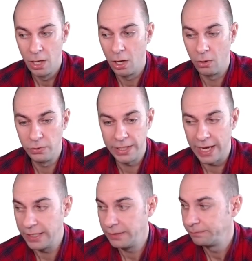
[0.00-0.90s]

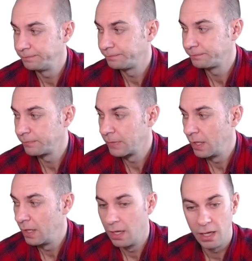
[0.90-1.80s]
Okay.
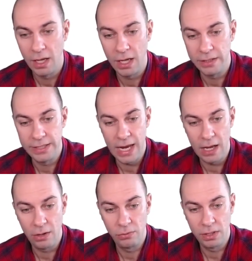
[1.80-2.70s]

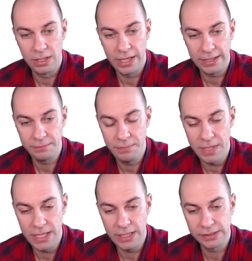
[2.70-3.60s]
Now let
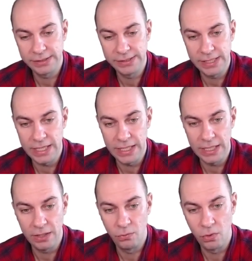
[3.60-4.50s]
me
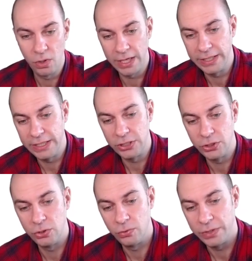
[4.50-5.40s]
see what I need
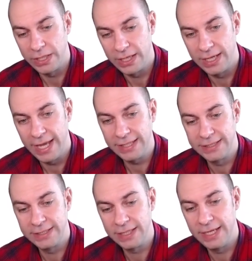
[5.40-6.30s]
to do here.
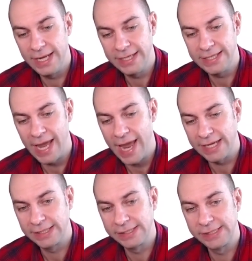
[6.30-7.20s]
Let
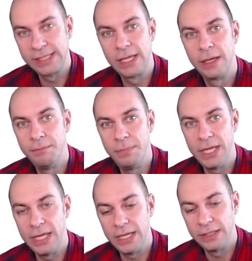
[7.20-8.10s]
X
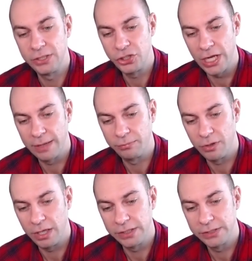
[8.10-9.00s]
be the share
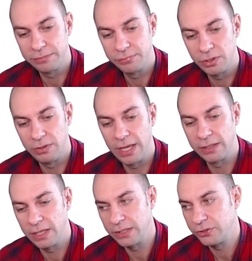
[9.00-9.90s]
price. So
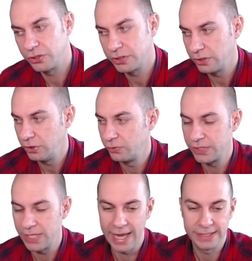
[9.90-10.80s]
let's just
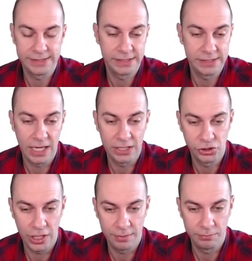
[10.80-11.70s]
use X as our
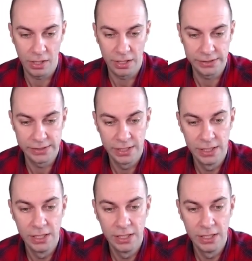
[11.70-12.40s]
share price.